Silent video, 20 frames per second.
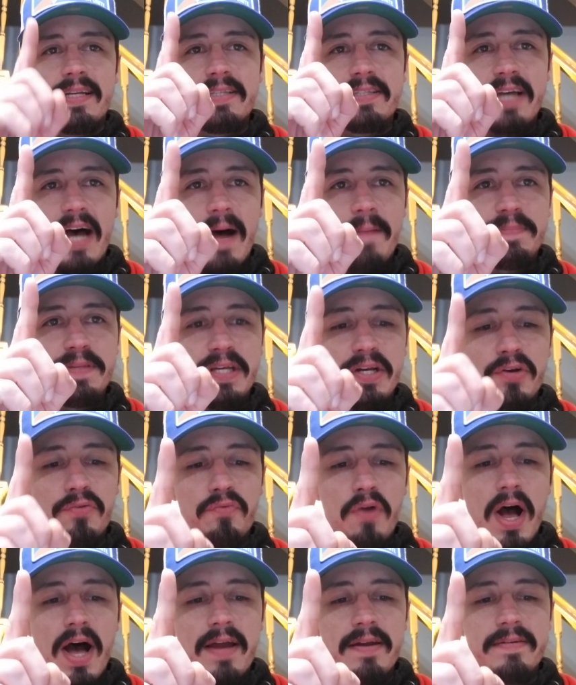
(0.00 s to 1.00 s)
Top tier
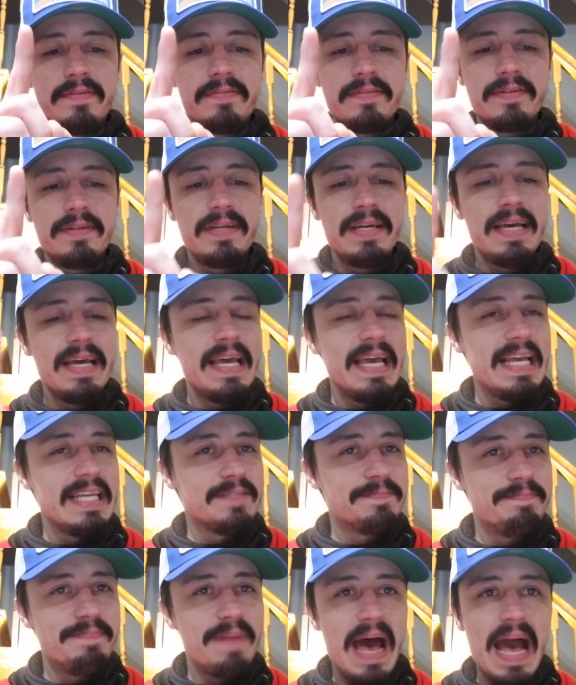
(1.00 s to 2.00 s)
run is
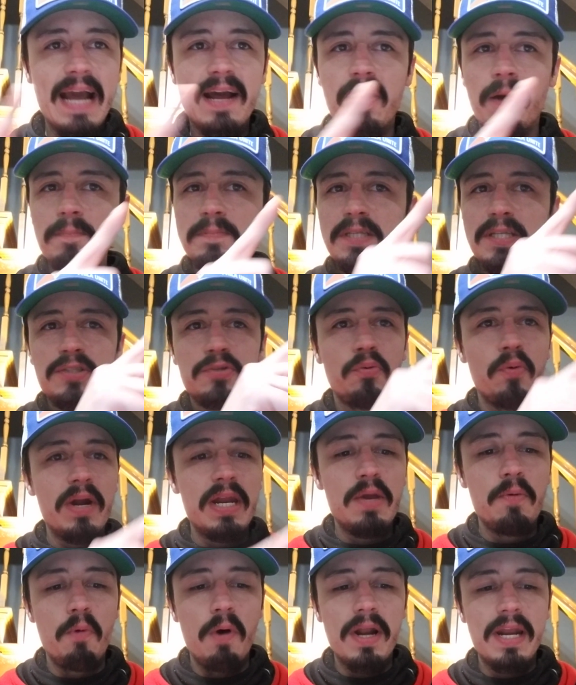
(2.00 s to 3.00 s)
back up to
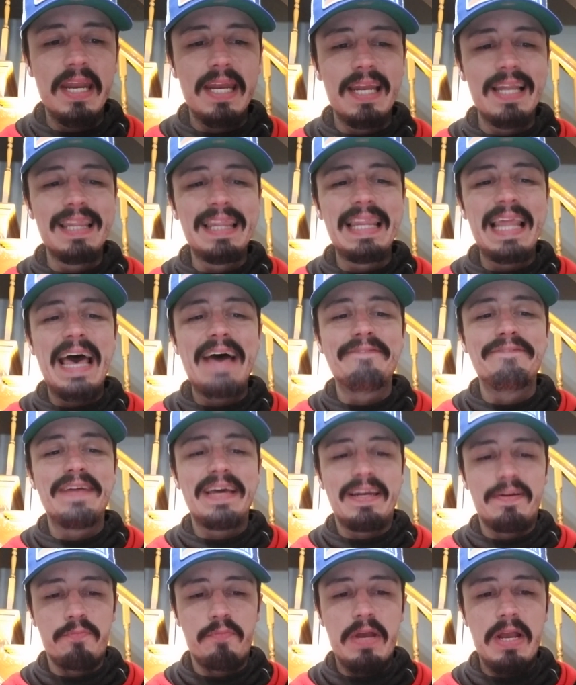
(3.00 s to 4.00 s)

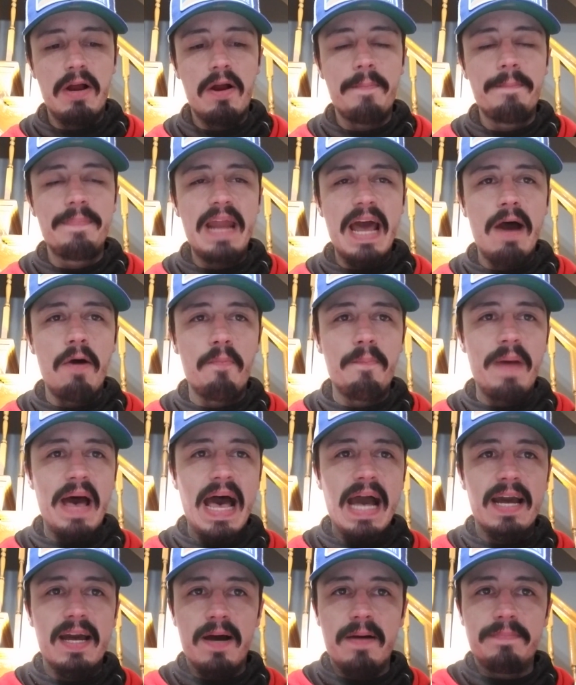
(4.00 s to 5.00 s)
21-11. We are now
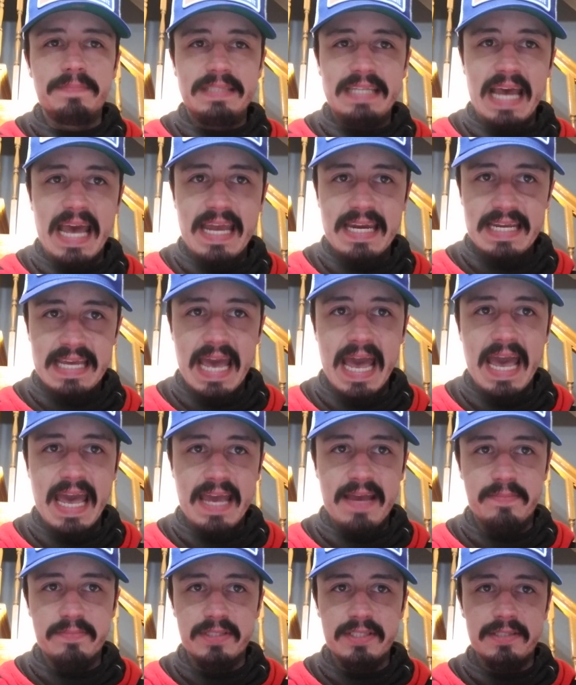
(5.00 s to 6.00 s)
back up 10
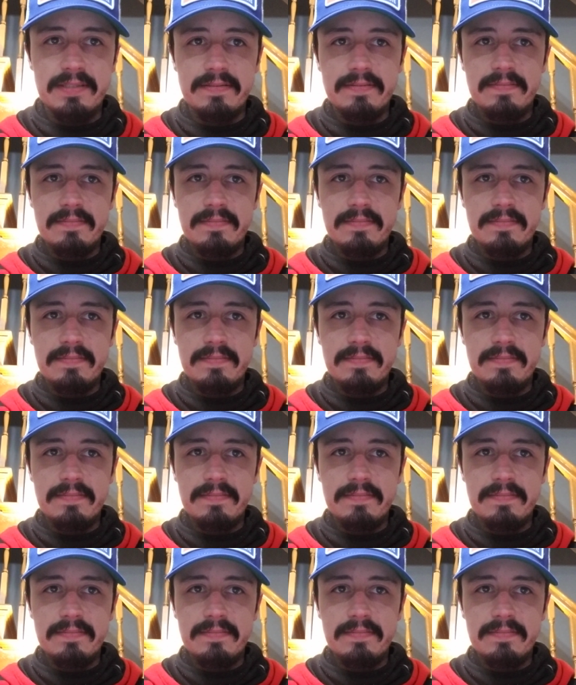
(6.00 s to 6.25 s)
games